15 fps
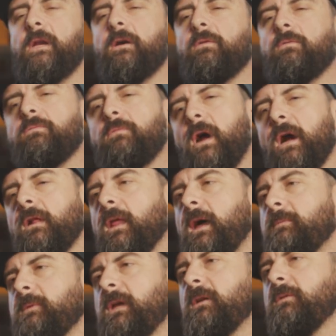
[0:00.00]
you know, rock
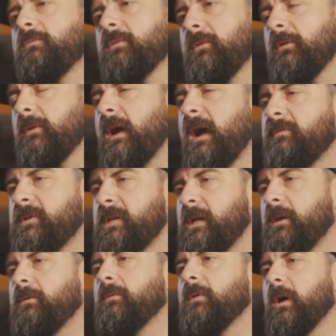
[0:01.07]
climbing, river
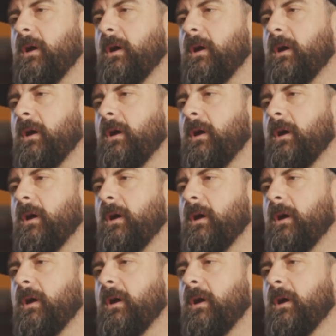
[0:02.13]
rafting.